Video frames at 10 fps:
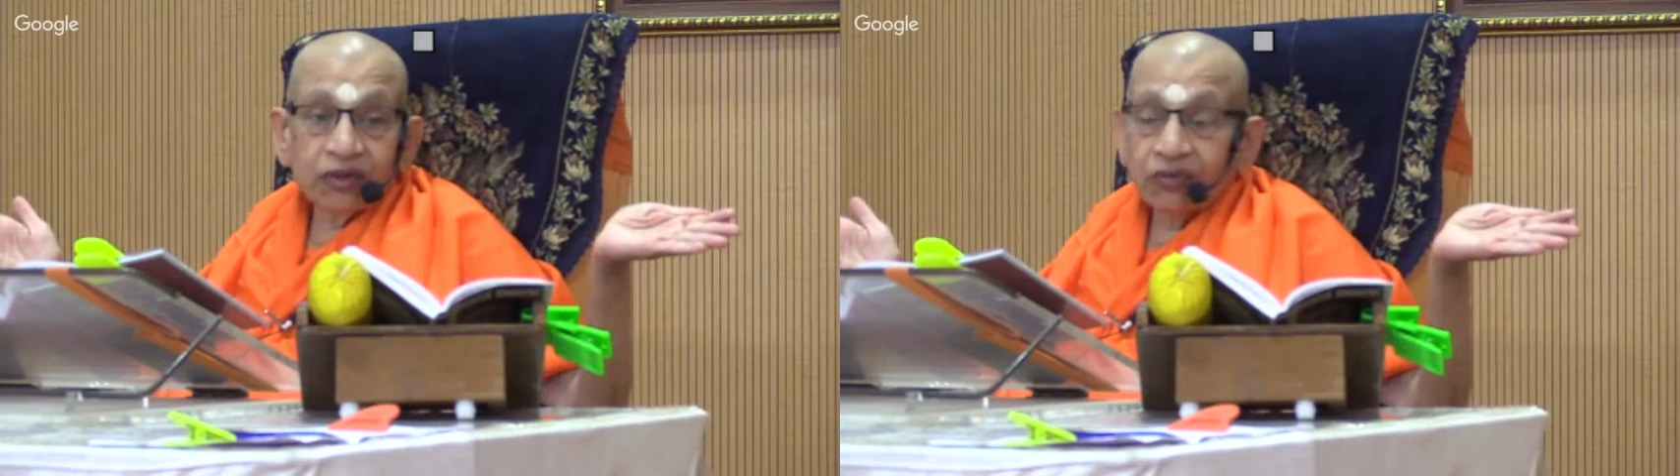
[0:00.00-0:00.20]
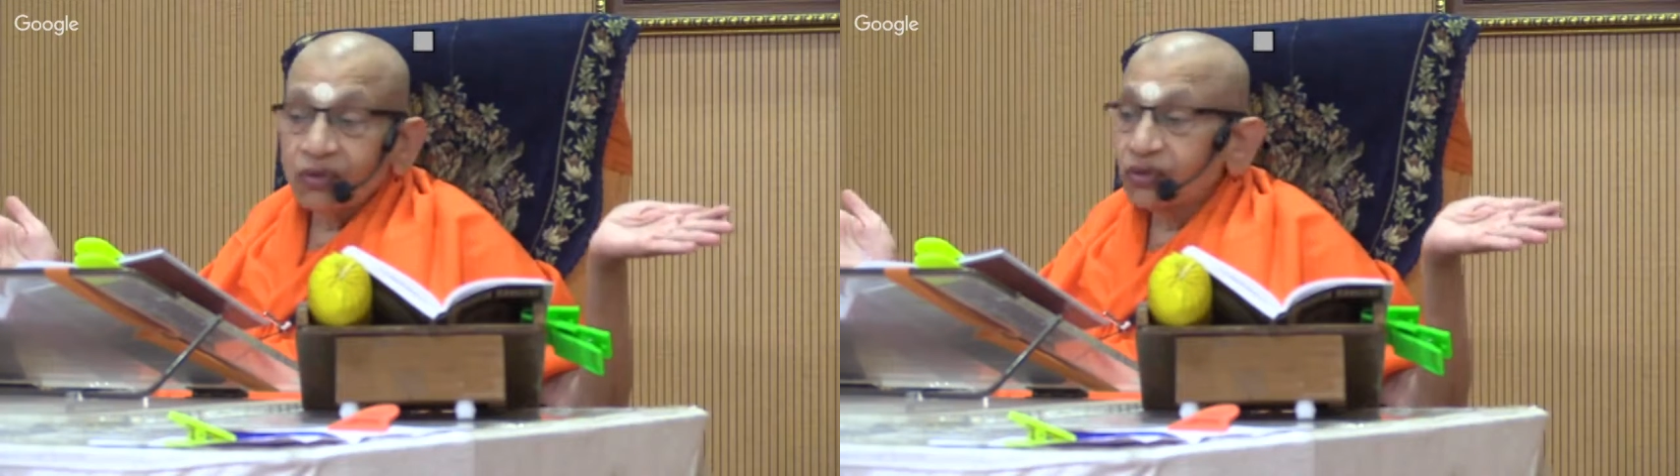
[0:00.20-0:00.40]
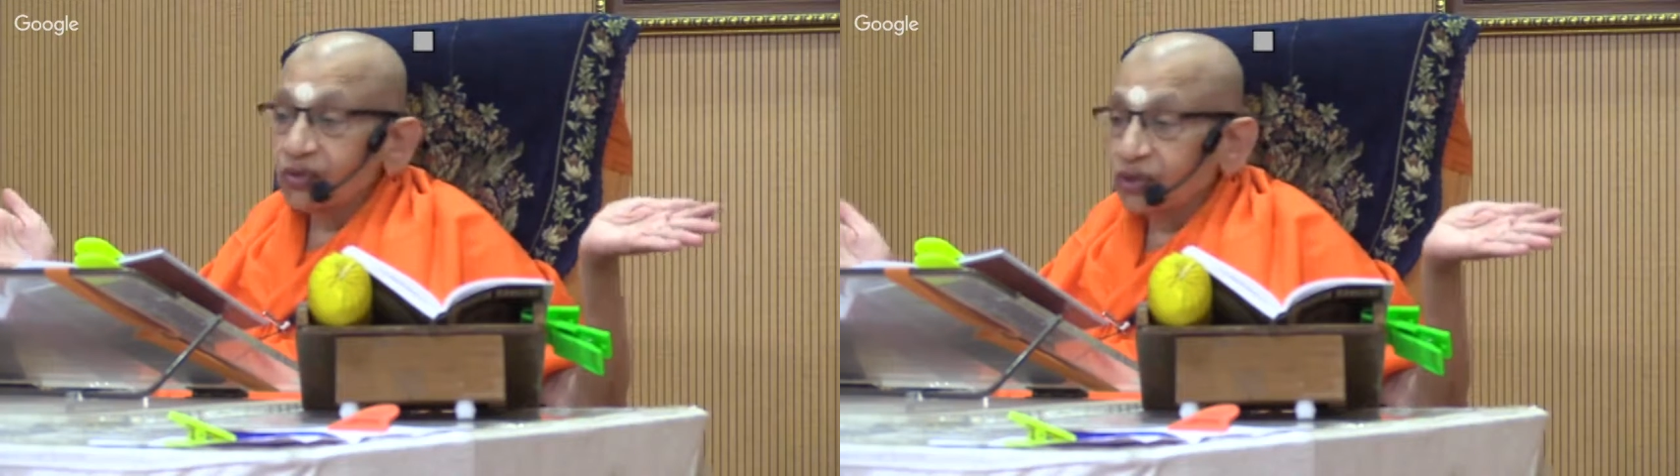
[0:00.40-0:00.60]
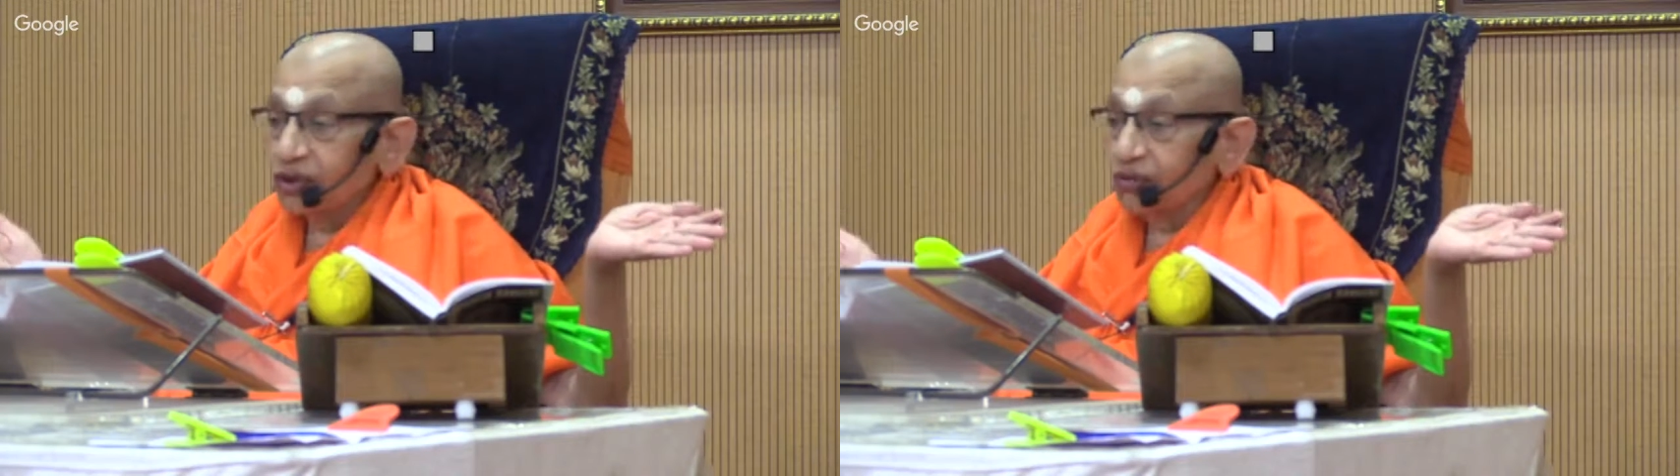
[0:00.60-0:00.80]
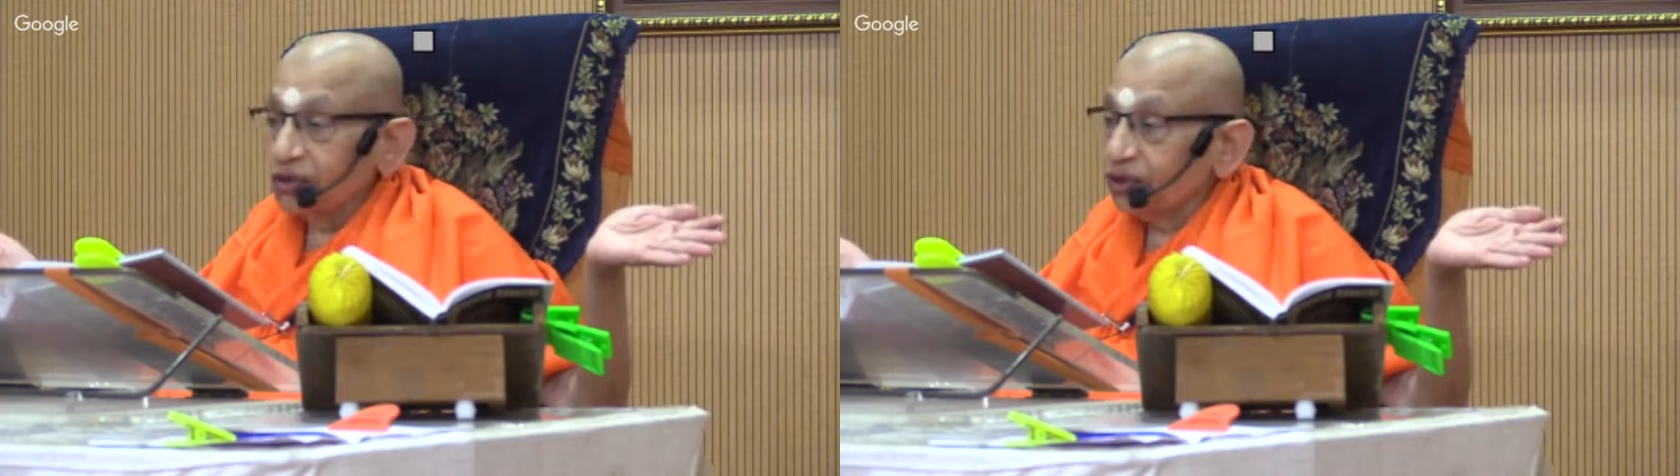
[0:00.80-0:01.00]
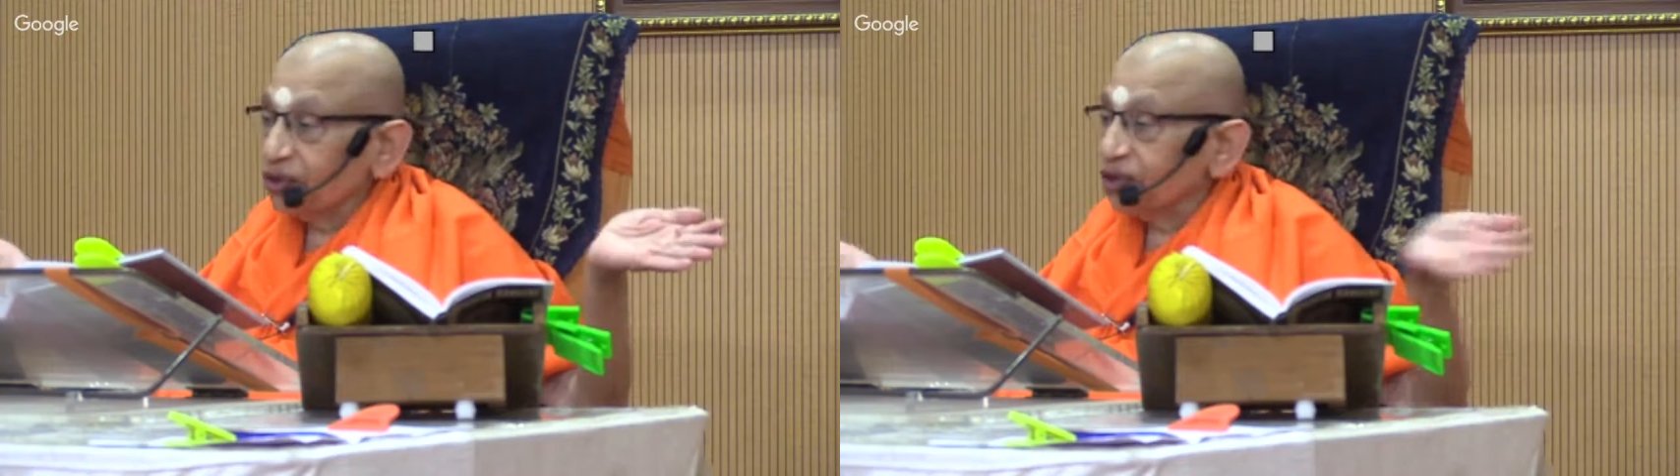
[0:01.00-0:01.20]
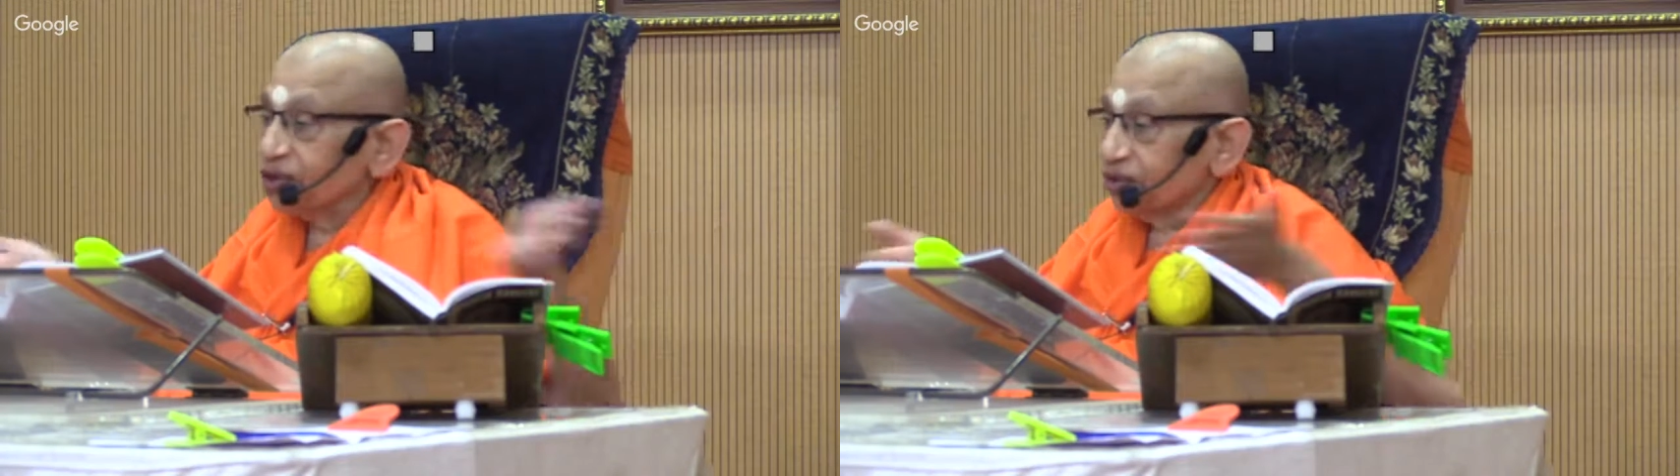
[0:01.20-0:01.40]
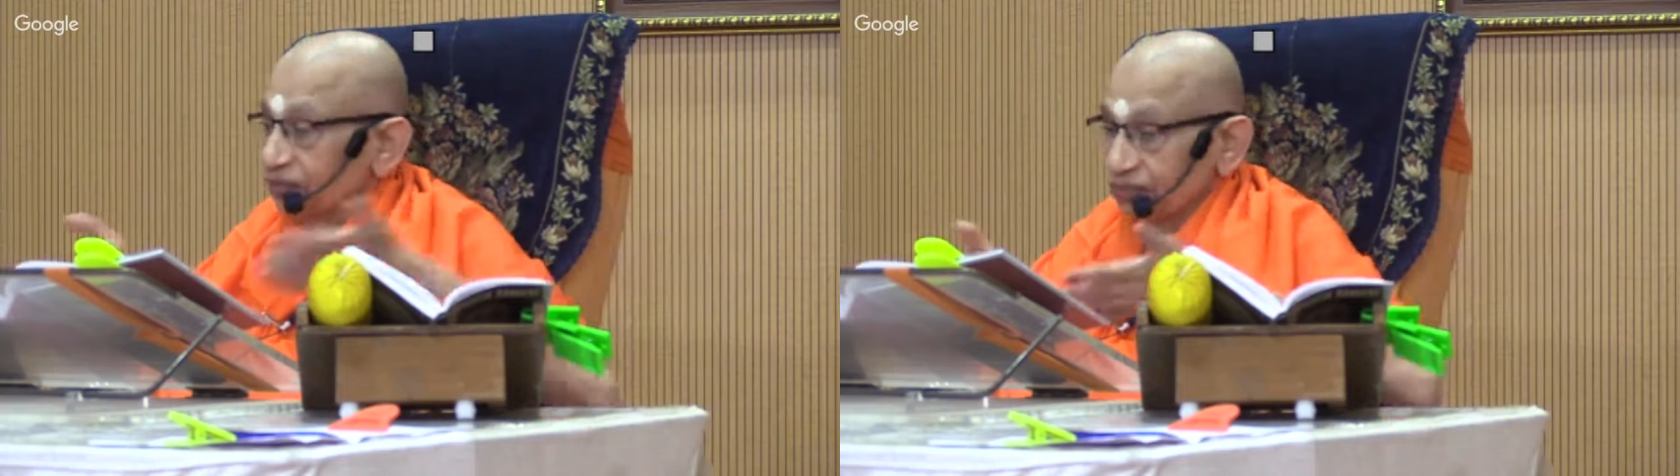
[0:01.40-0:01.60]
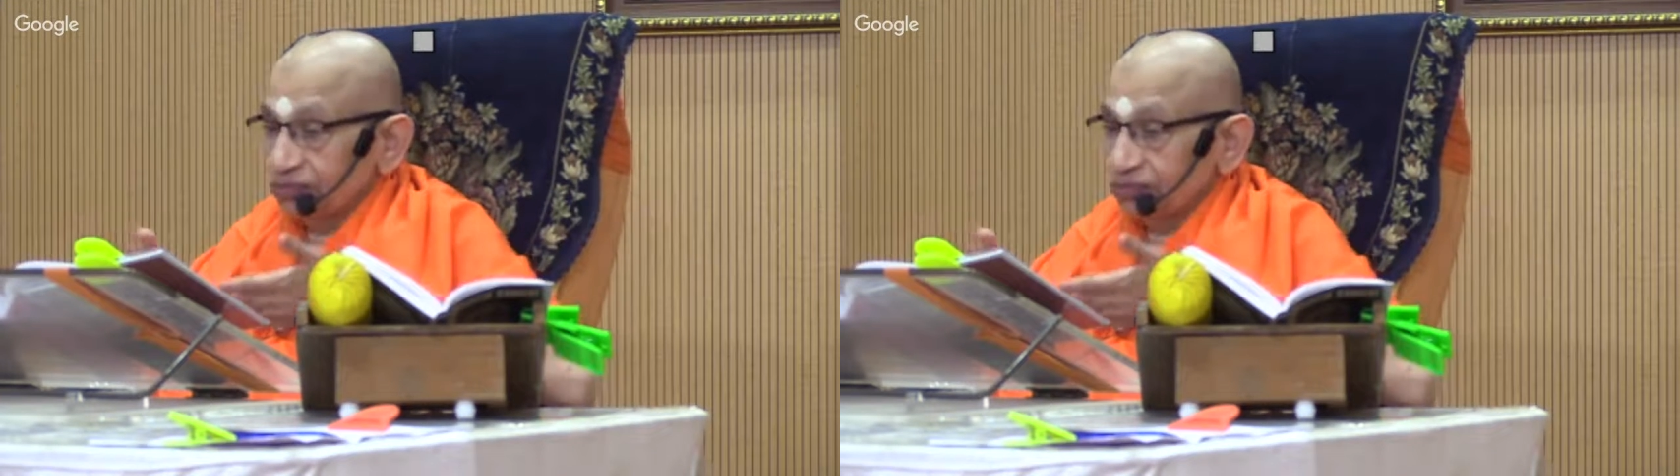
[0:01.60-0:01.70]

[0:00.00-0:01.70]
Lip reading: of the knower to know because